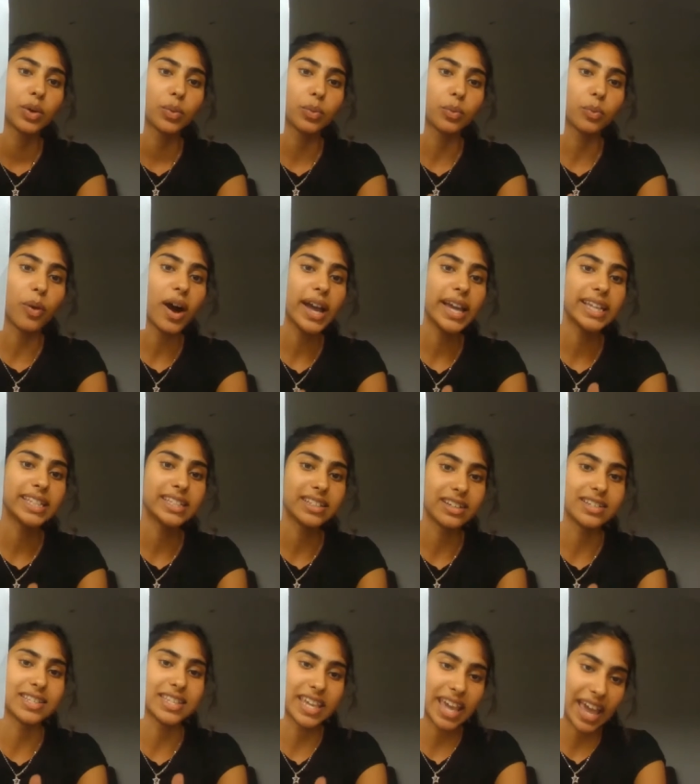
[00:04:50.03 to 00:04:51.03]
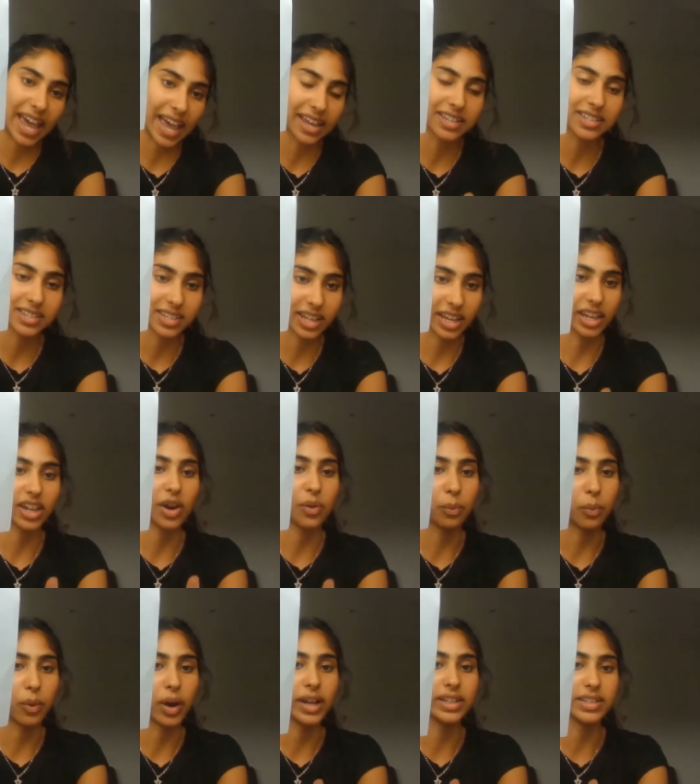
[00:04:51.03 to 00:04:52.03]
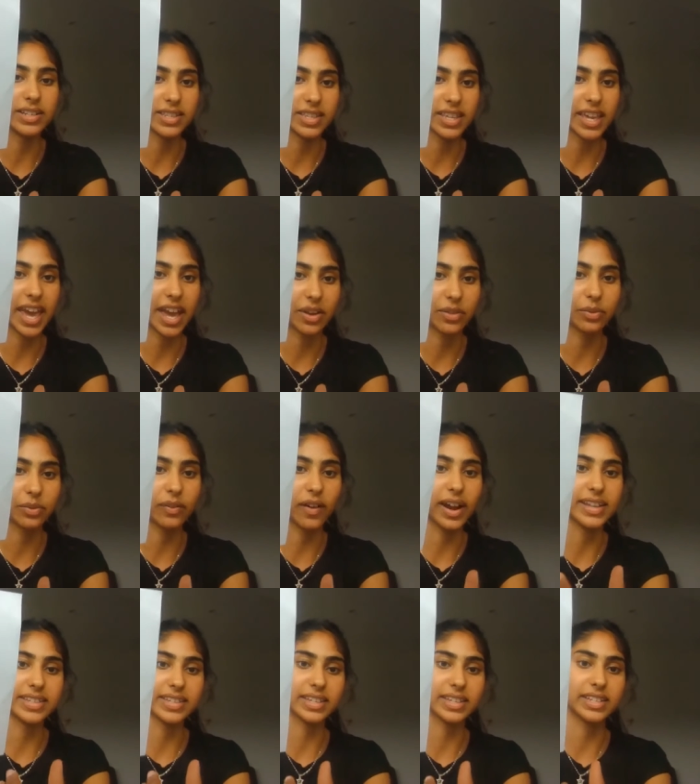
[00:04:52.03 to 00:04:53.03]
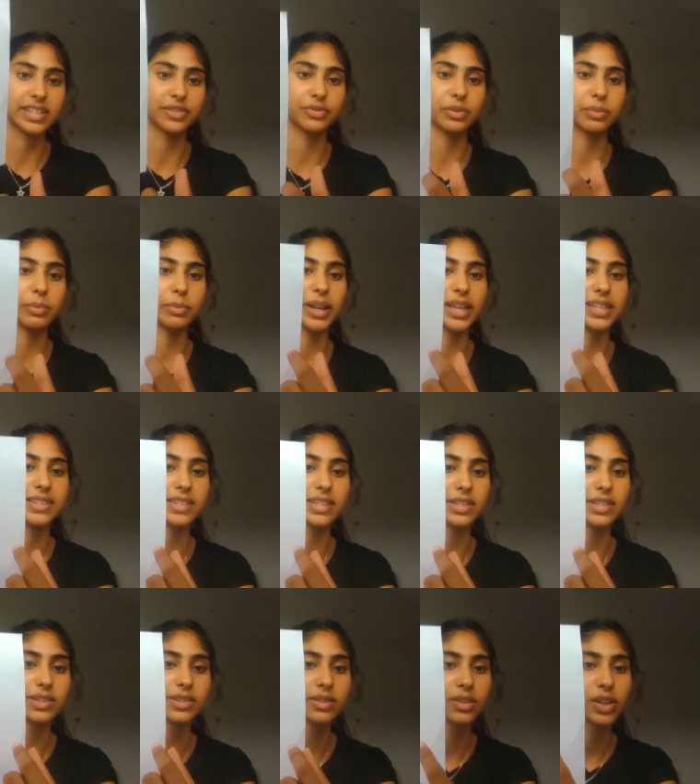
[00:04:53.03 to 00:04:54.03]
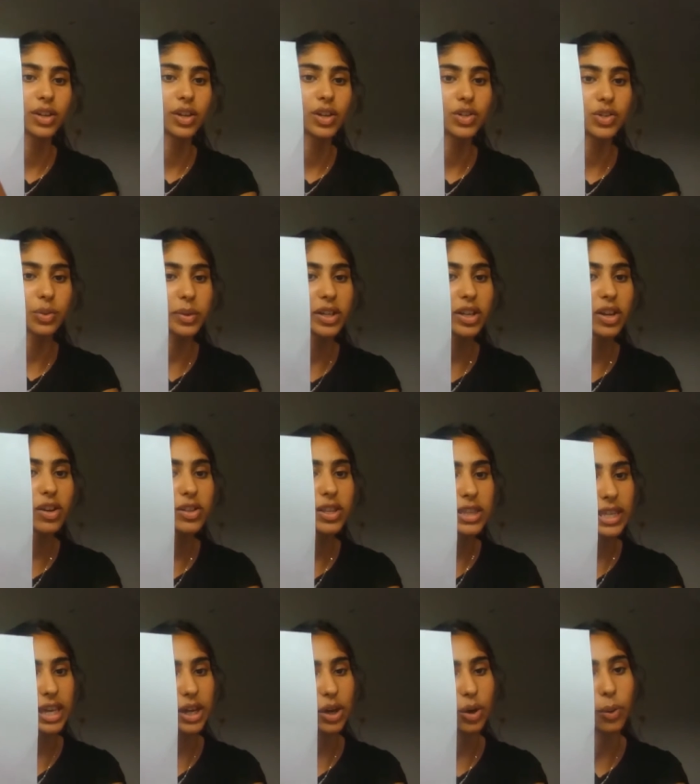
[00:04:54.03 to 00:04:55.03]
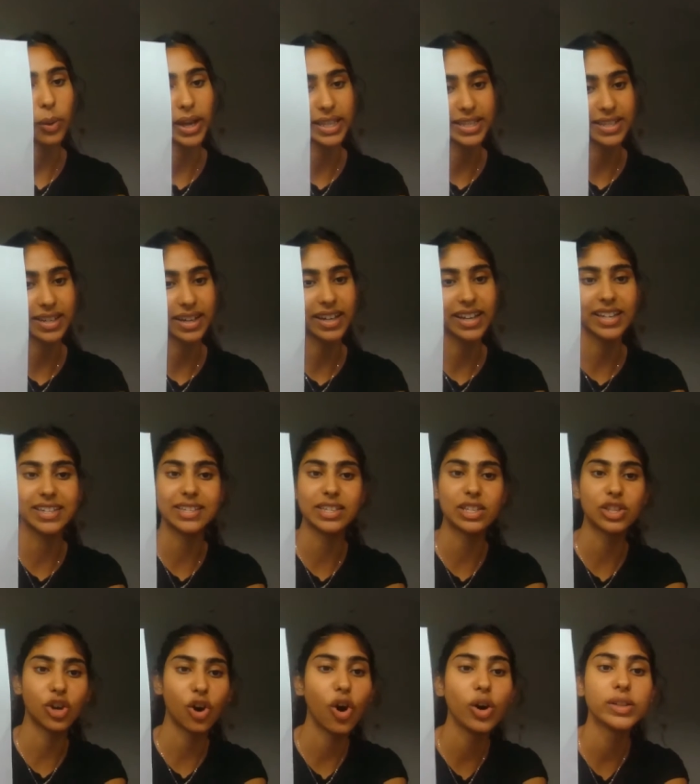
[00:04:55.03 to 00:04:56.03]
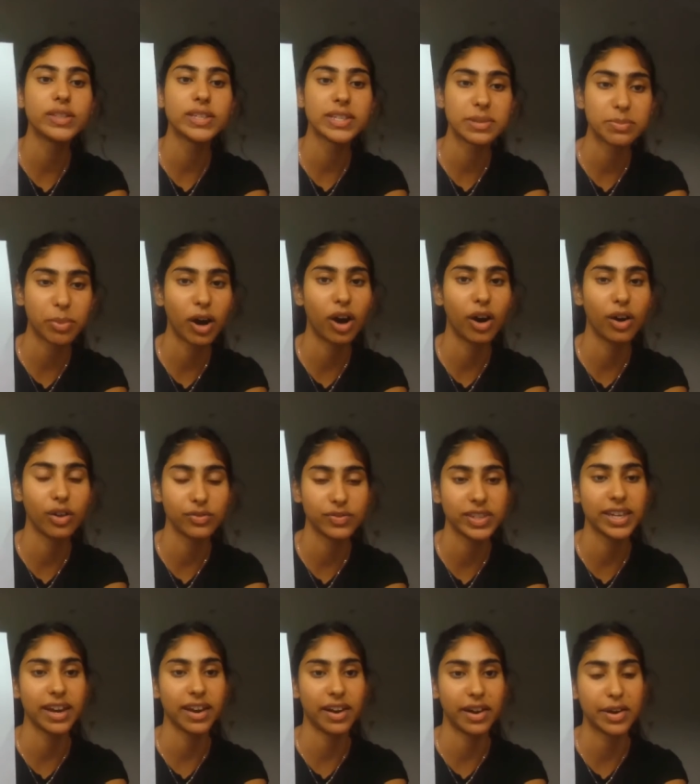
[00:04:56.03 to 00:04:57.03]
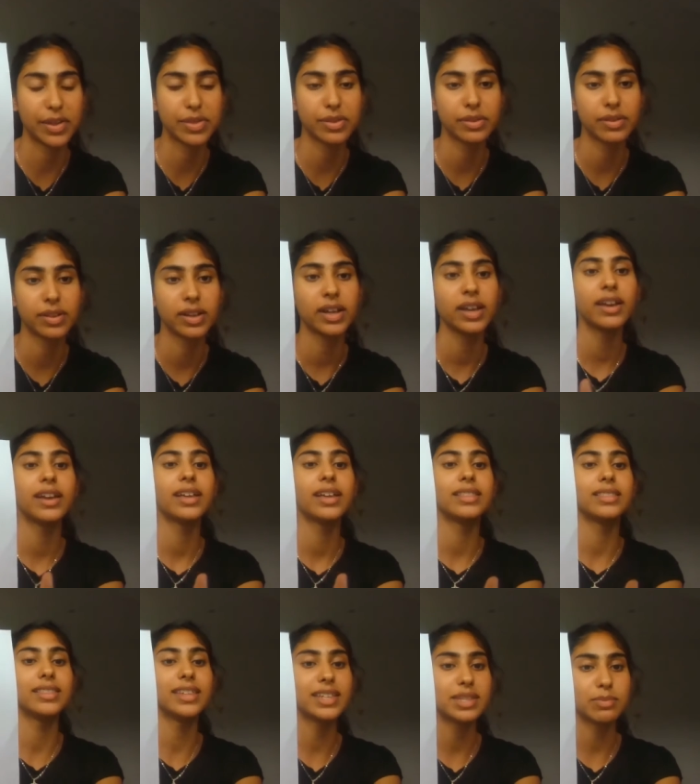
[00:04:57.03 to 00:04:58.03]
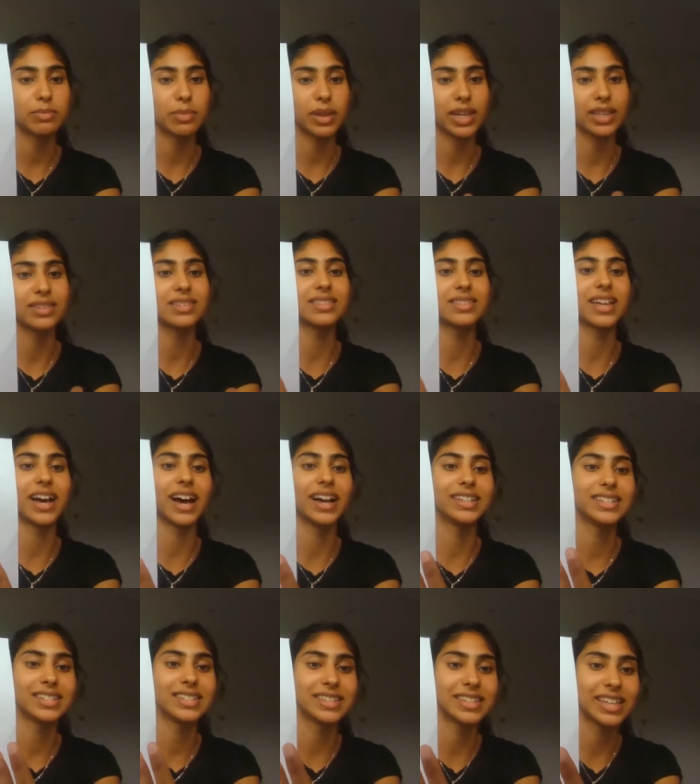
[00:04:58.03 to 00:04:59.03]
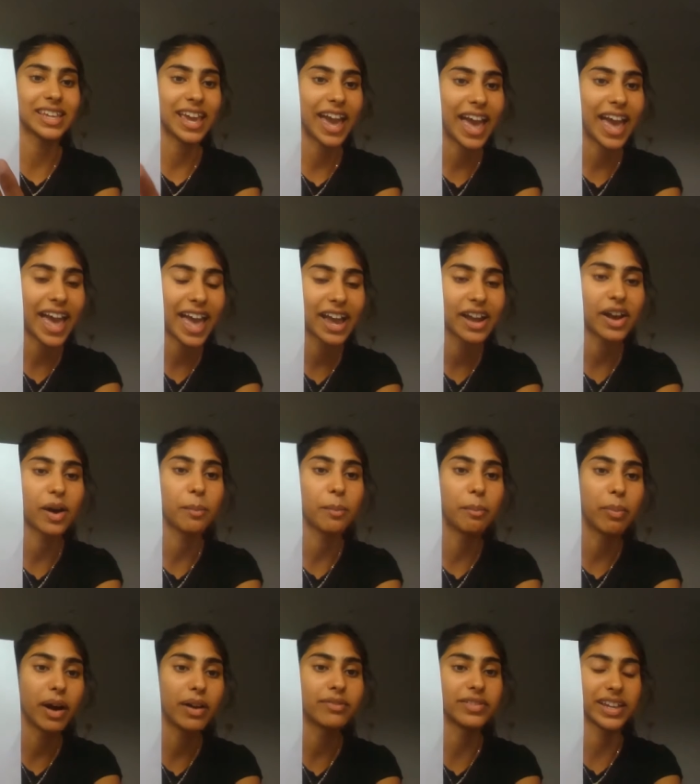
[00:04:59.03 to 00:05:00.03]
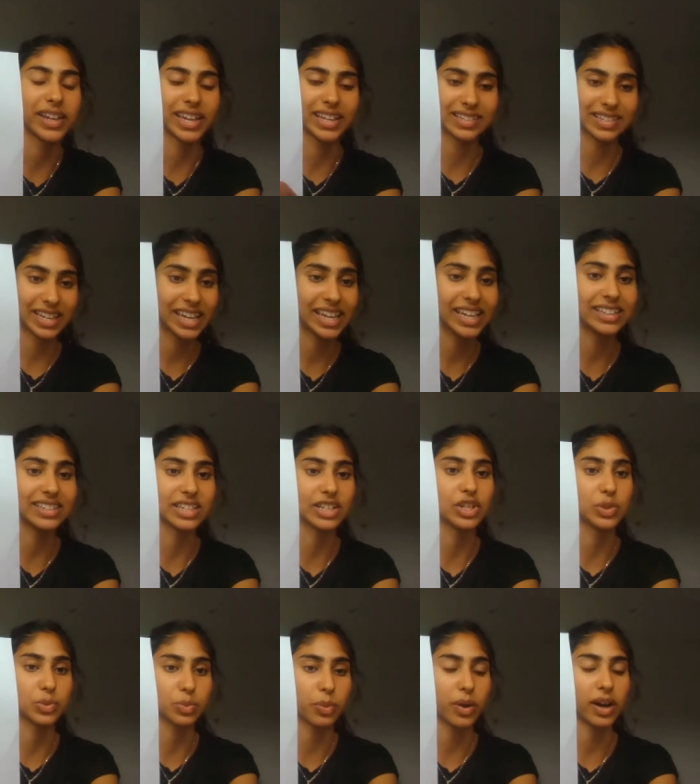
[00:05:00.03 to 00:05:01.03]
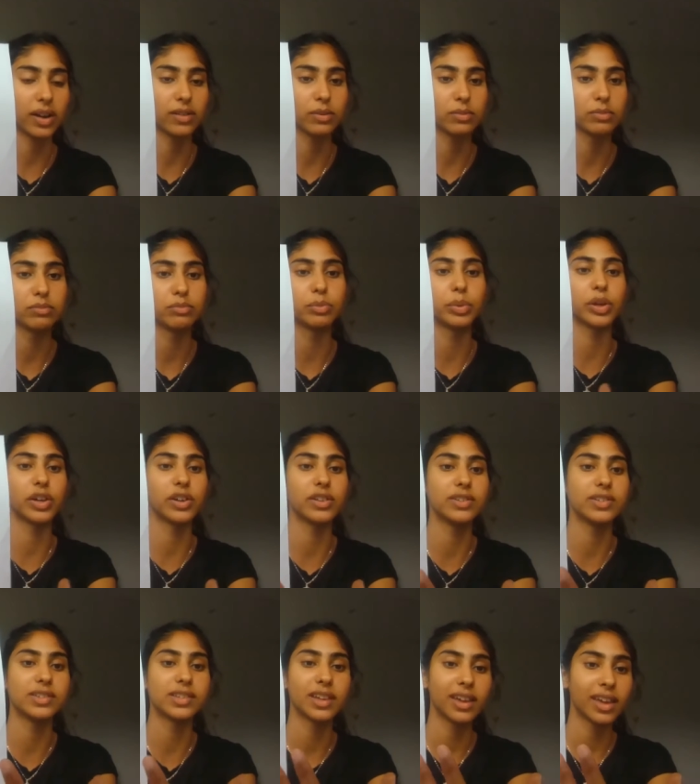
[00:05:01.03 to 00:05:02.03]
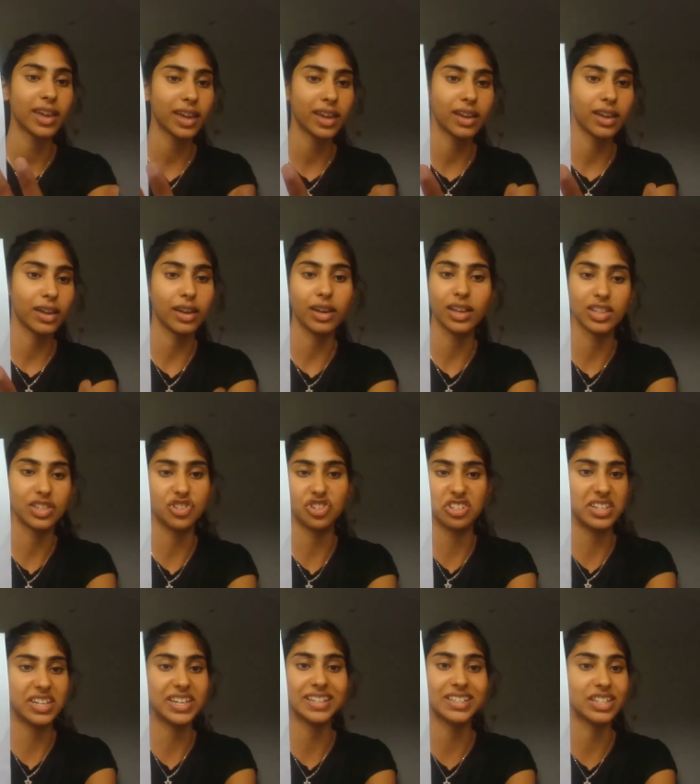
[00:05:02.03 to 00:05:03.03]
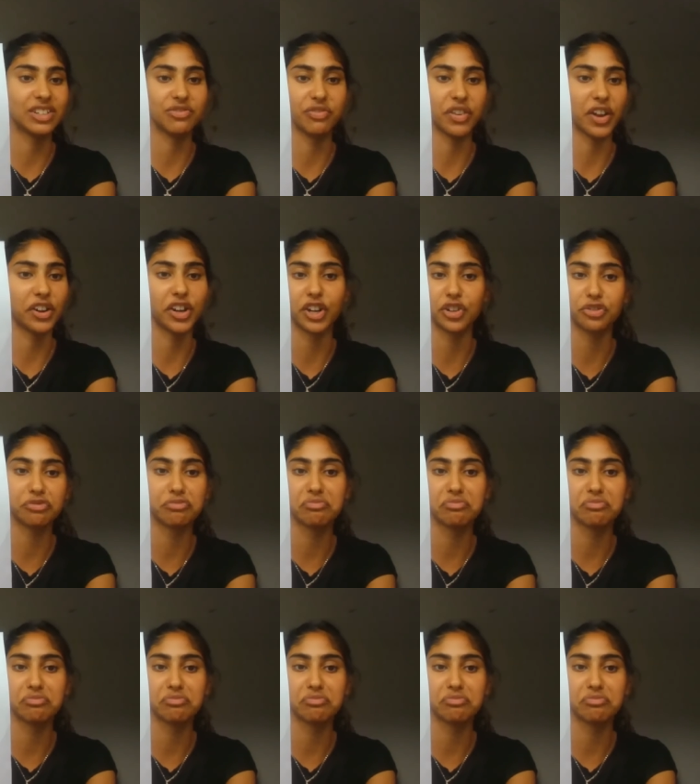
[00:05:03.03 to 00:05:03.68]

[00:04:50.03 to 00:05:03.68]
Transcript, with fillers: why does the air sink and why does the air rise at different places? So we know that the equator is the hottest part of the Earth. This means that the air above it is heated as well because it's just heated very,